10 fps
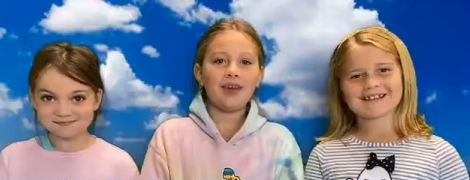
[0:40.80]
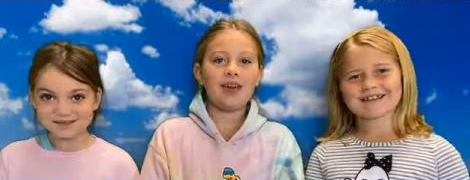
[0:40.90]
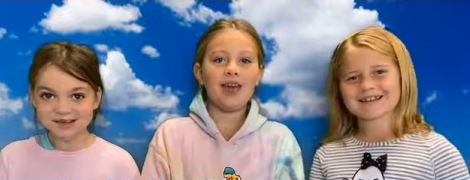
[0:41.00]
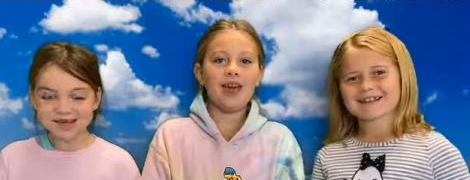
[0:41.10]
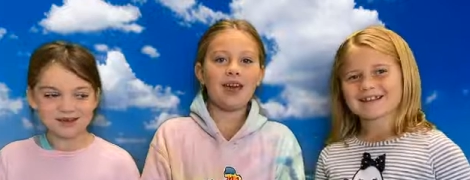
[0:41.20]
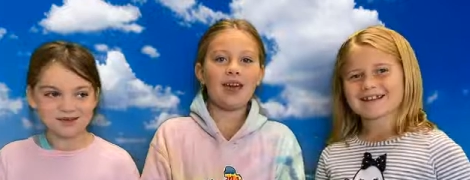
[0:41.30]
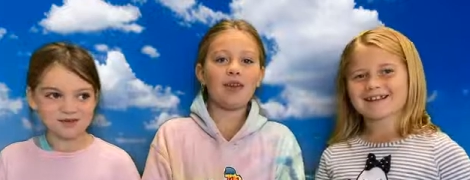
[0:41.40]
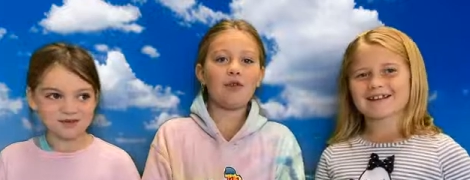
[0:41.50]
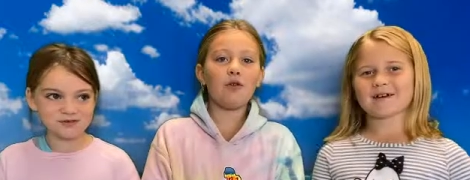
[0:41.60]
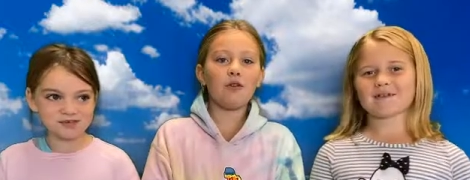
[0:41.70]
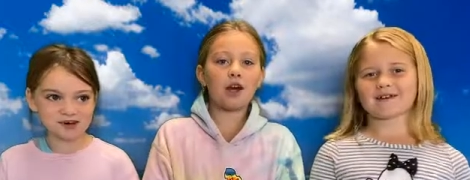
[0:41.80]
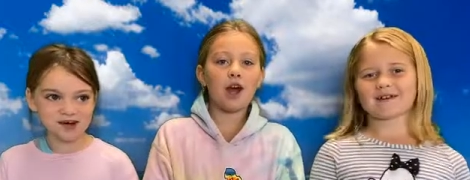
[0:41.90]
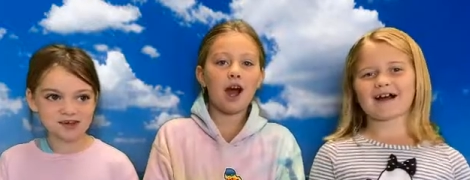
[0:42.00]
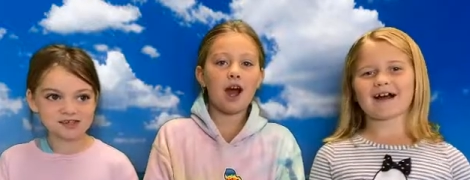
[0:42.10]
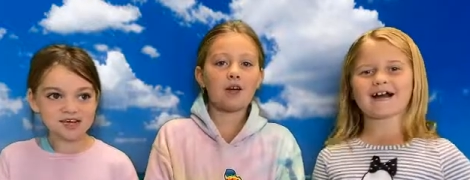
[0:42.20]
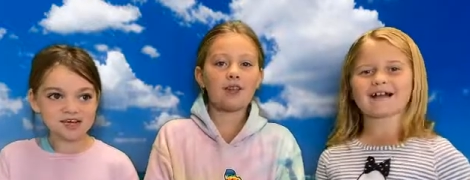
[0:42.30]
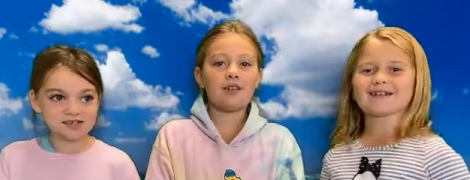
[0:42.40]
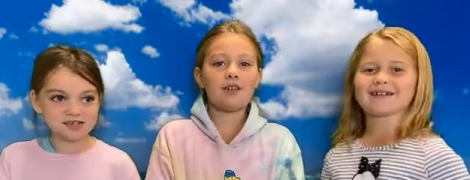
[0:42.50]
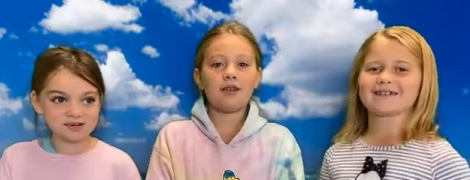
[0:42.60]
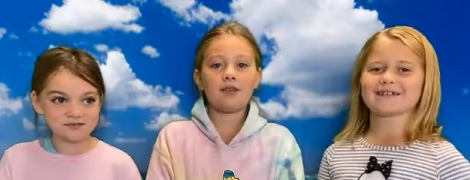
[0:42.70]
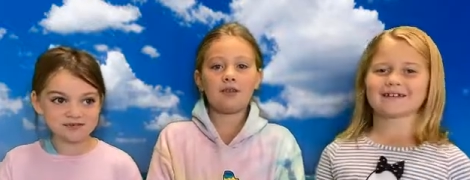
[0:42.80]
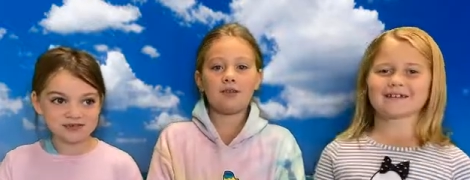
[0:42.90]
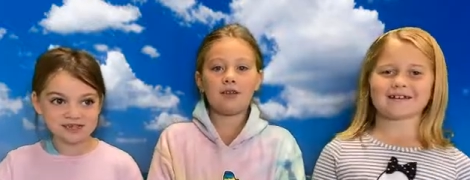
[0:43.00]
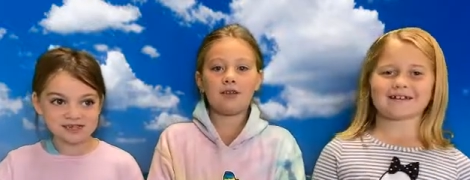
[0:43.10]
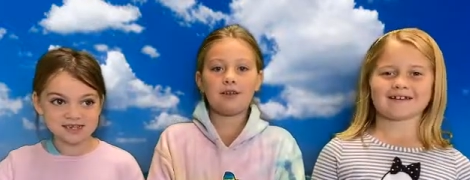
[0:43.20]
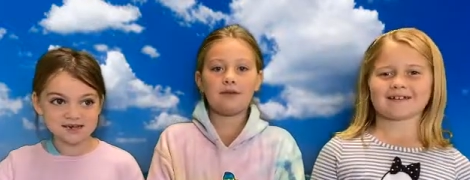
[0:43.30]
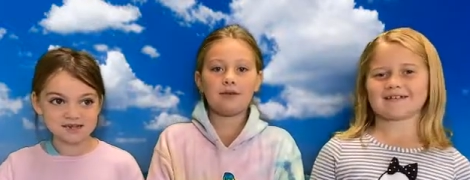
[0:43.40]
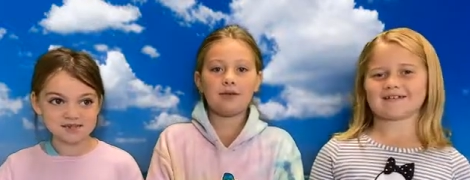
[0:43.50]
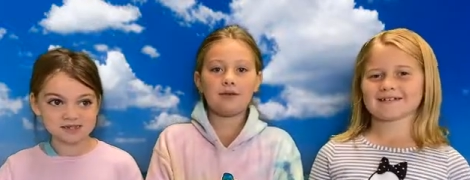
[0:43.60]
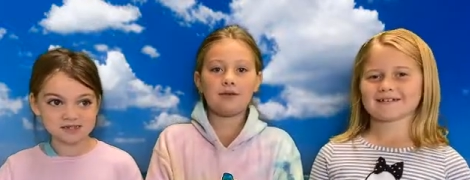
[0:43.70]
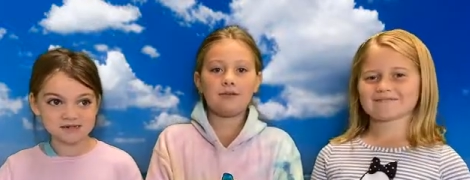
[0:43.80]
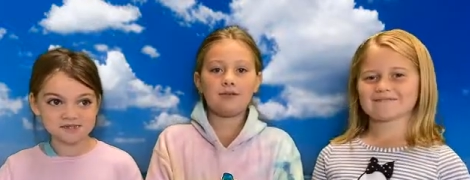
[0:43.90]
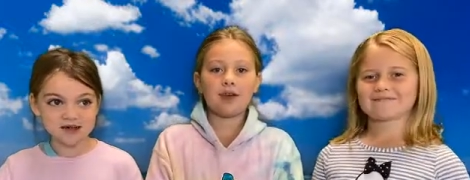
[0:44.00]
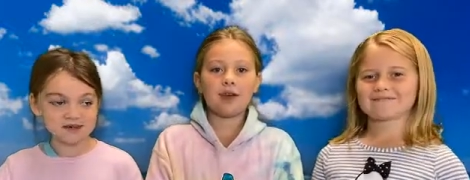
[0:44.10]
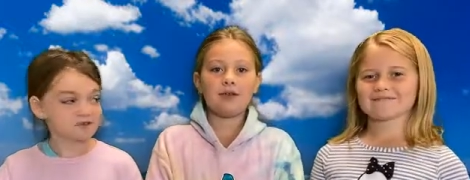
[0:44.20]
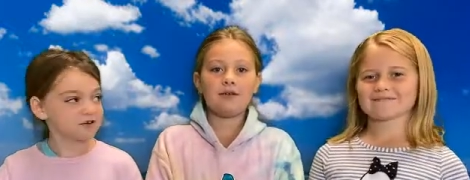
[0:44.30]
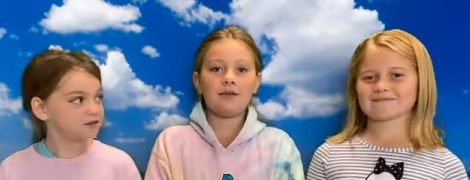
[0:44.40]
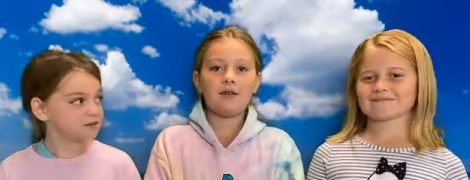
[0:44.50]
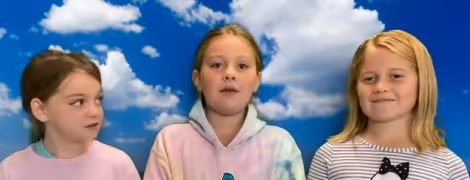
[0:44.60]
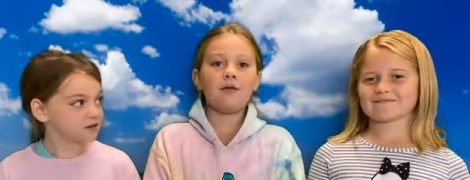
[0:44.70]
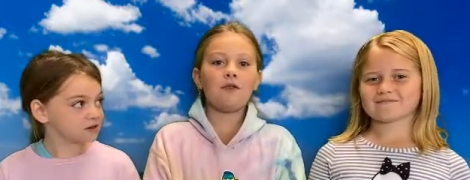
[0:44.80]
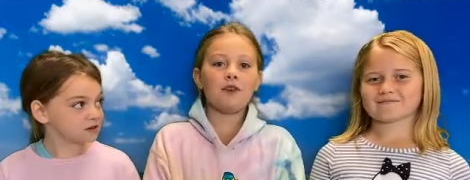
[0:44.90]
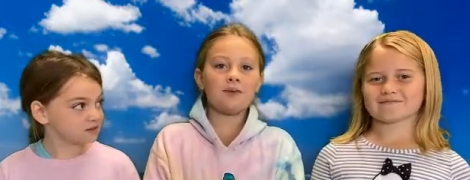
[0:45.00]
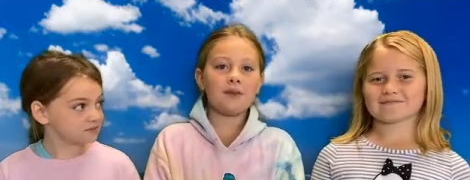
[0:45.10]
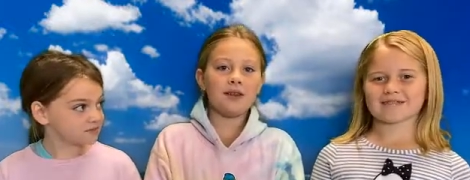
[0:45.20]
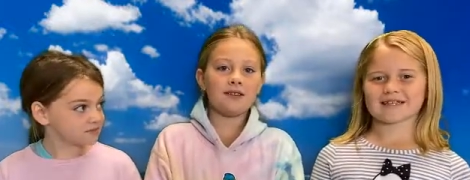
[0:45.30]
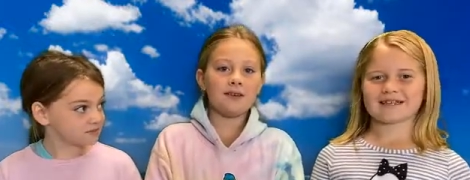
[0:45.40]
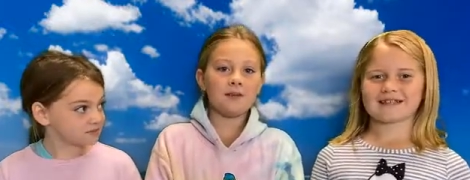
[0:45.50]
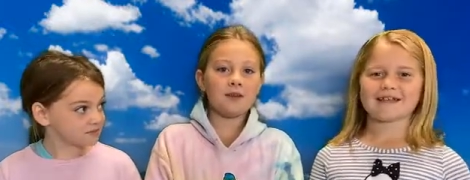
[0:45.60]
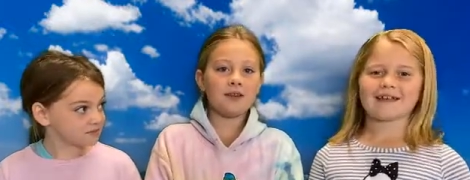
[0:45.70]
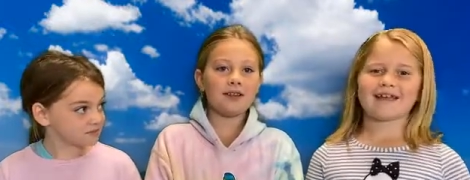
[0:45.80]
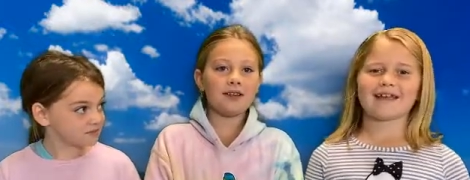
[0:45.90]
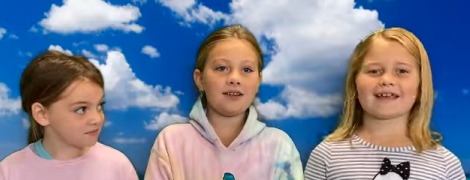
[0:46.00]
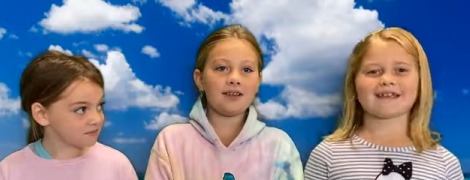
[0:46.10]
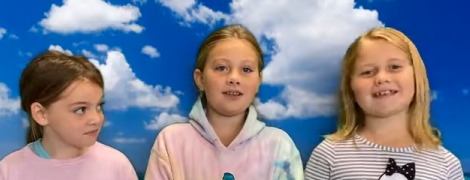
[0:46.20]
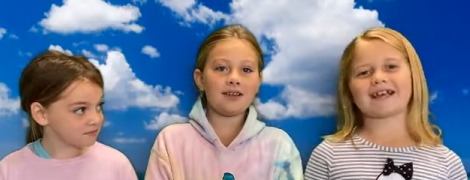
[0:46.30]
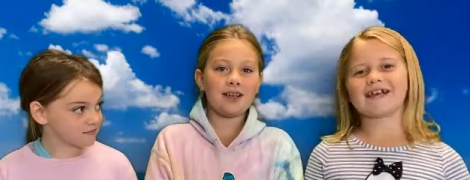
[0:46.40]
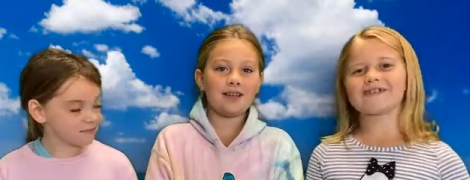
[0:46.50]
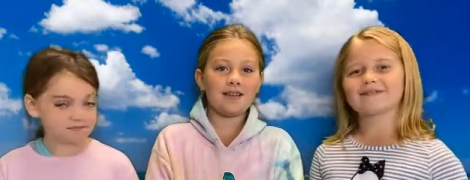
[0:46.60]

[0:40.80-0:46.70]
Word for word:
Speaker 1: Hey, Hoover House. Don't forget to be respectful, responsible, and safe.